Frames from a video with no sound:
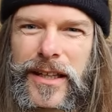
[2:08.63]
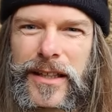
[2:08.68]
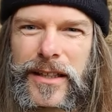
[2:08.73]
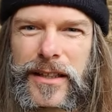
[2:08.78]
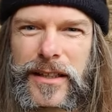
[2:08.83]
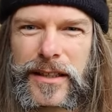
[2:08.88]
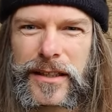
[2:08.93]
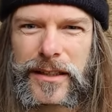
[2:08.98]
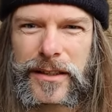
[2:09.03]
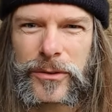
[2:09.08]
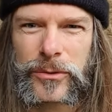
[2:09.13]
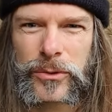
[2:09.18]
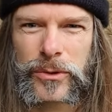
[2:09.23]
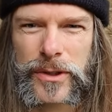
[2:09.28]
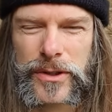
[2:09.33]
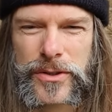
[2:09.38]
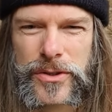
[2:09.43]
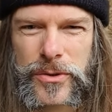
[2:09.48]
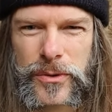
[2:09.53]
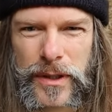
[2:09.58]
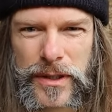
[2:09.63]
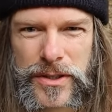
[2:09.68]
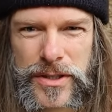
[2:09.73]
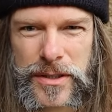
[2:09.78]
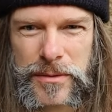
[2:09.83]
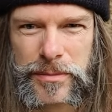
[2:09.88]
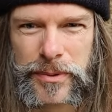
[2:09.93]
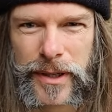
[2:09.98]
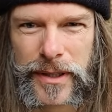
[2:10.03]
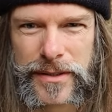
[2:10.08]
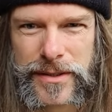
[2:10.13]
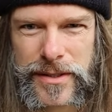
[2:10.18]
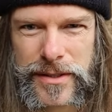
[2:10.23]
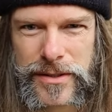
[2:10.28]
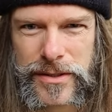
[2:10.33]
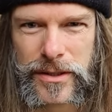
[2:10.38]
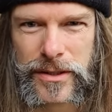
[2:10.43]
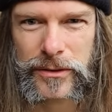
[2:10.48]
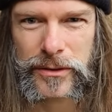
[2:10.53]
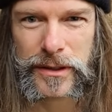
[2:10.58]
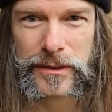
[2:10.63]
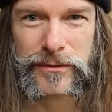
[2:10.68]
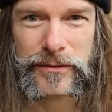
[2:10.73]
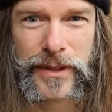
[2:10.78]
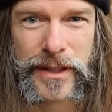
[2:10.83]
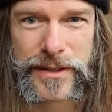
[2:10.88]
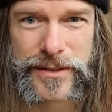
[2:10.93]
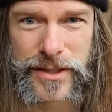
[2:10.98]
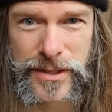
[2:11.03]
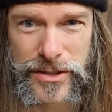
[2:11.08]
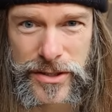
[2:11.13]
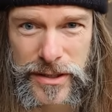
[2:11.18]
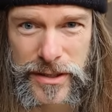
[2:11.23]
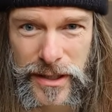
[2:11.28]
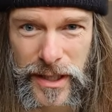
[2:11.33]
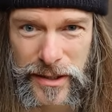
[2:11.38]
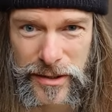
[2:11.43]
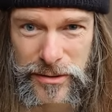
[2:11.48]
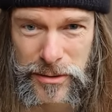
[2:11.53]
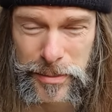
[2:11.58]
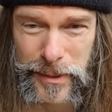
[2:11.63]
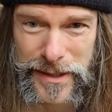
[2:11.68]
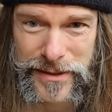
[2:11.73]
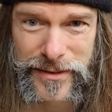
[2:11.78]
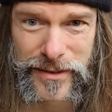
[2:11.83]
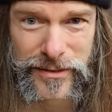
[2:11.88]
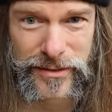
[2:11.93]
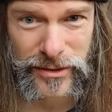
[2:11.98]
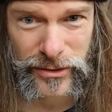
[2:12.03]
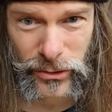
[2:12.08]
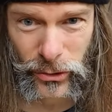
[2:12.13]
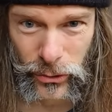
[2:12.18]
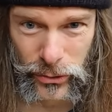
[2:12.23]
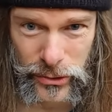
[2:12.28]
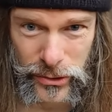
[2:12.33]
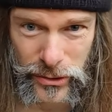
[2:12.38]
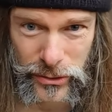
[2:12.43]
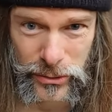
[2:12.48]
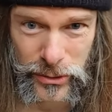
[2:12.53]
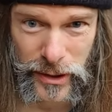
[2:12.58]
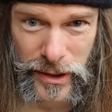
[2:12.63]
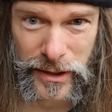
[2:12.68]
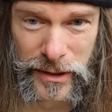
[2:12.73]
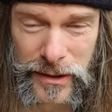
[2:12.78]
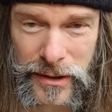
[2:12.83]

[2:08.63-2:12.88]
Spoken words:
in order to actually practice yoga. In fact, actually acrobatics are not yoga